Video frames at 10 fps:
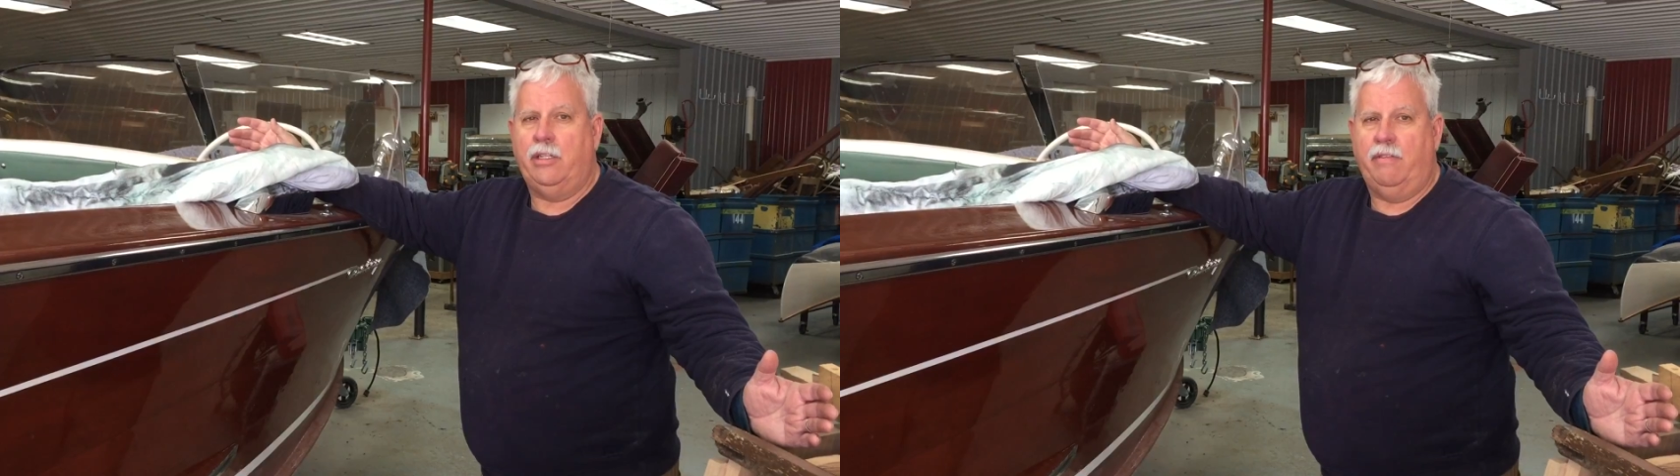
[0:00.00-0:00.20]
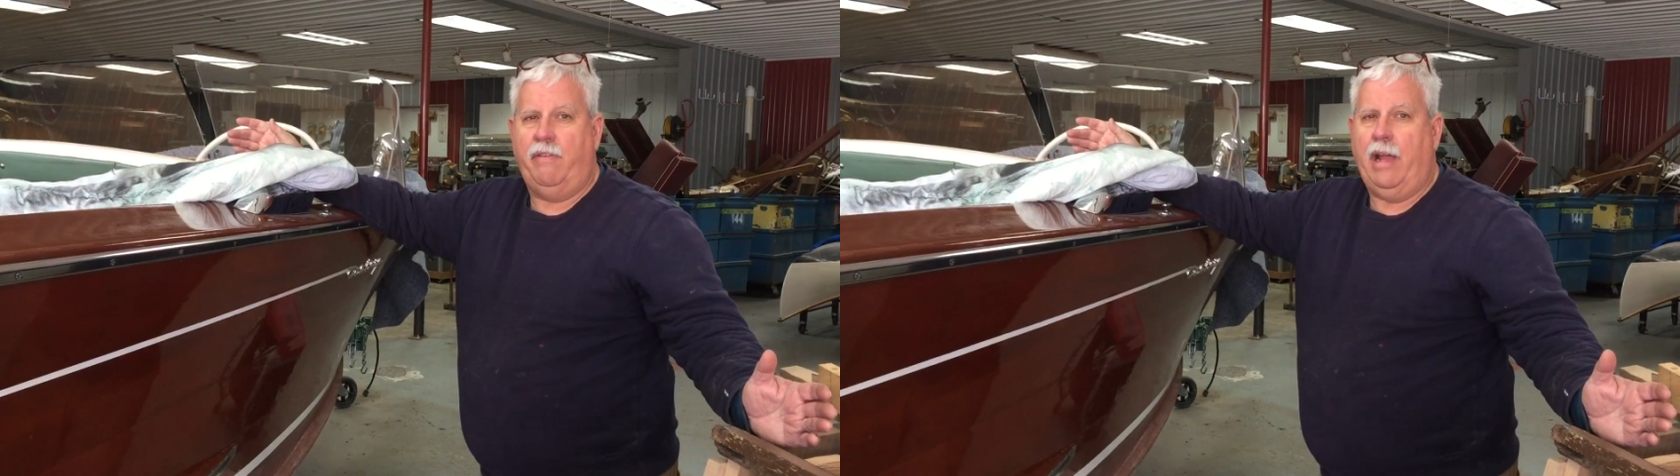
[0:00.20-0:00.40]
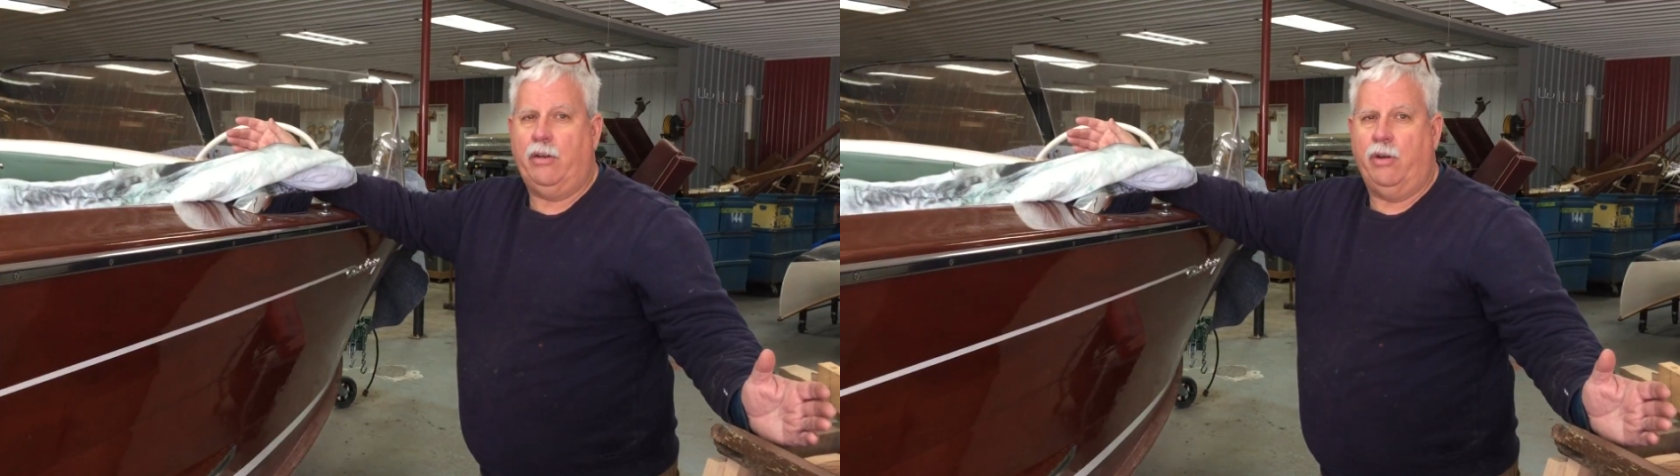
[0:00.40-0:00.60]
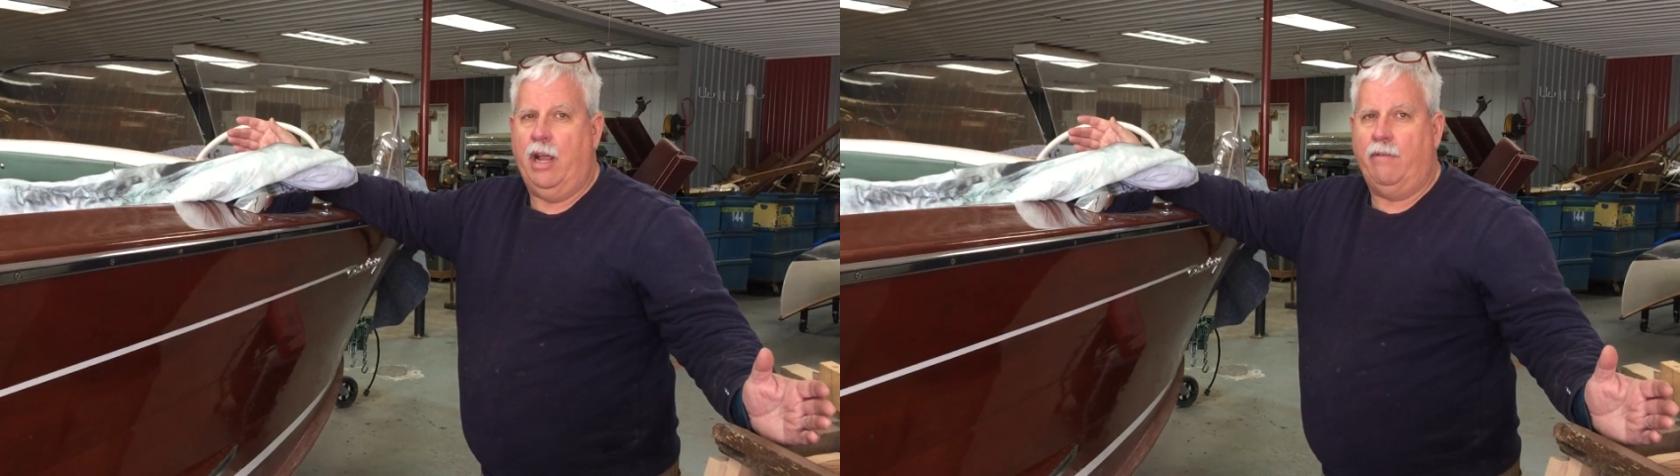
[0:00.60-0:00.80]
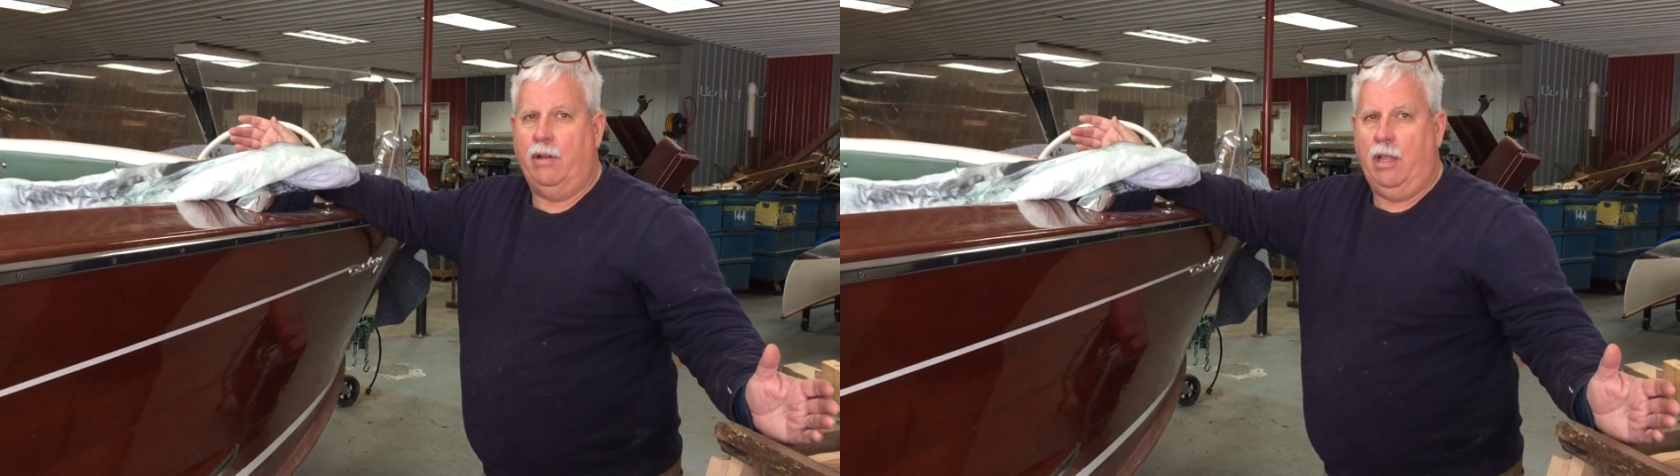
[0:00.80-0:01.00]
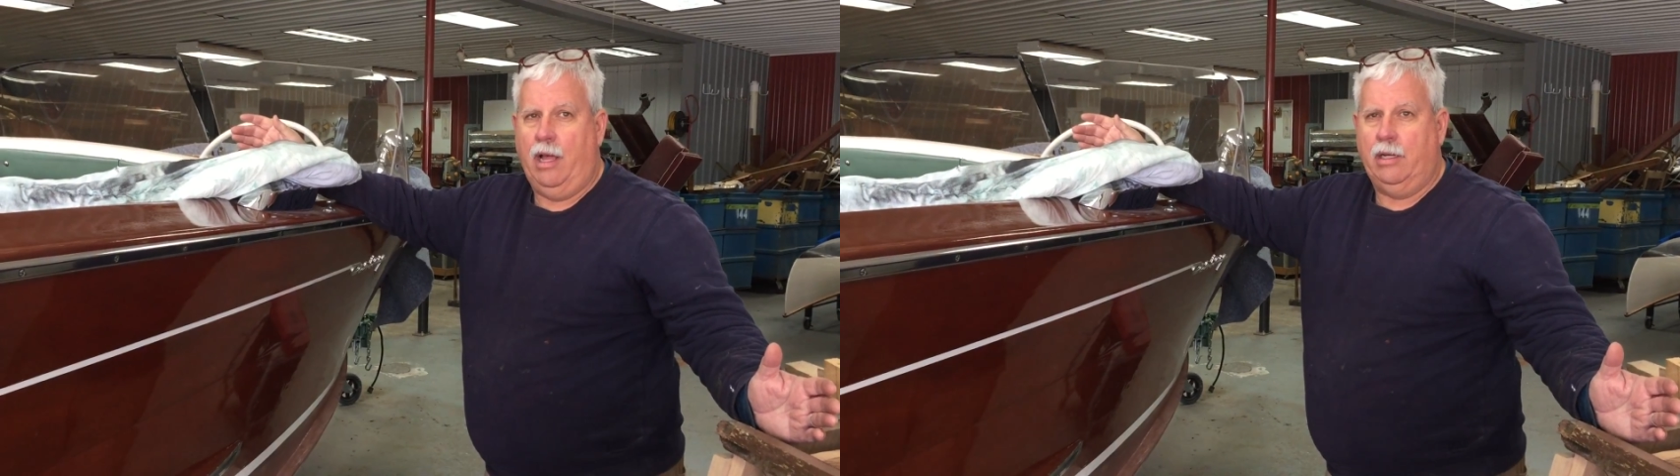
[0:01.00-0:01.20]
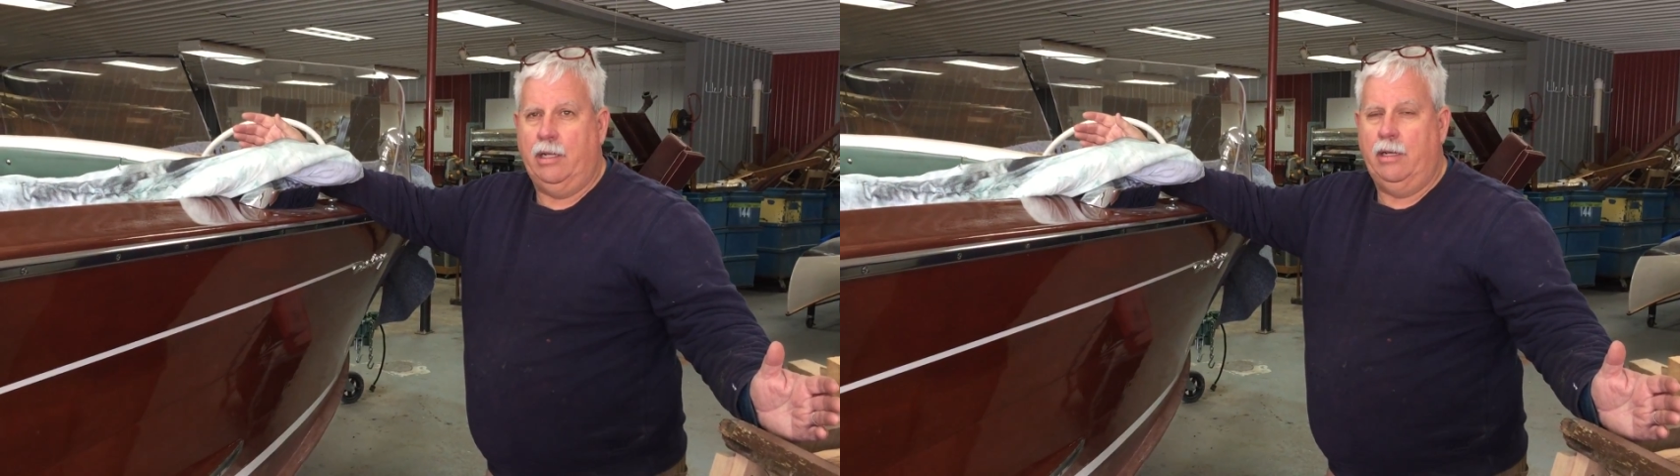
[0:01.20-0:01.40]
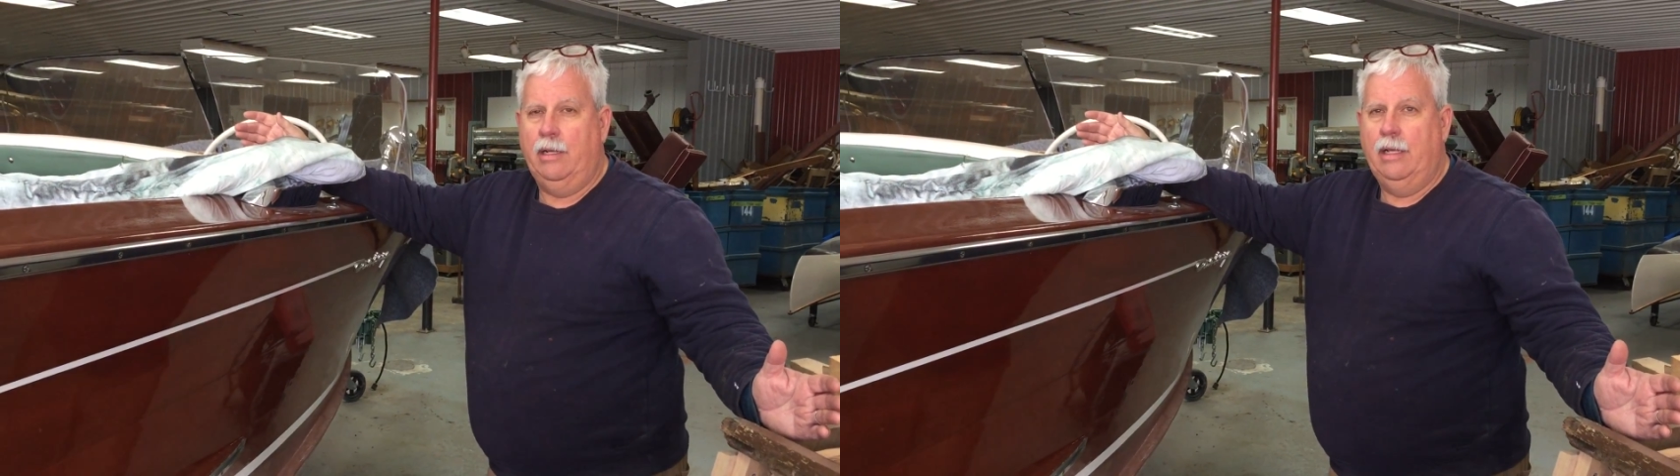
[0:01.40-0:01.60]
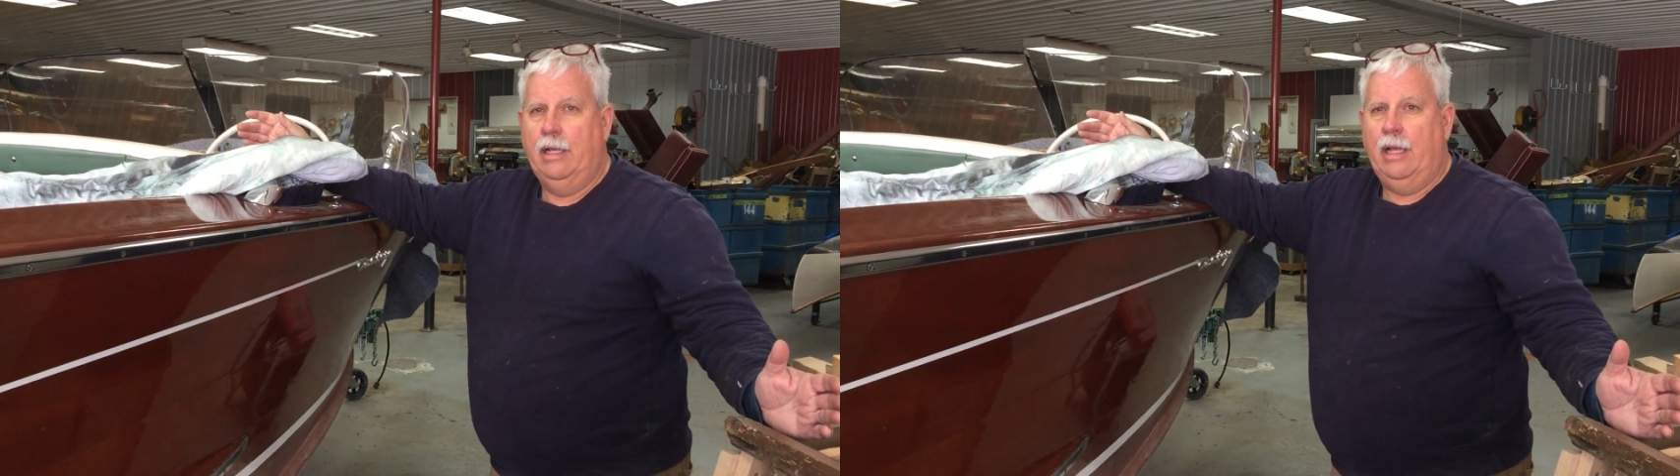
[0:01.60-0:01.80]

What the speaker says: as the factory ever locked it.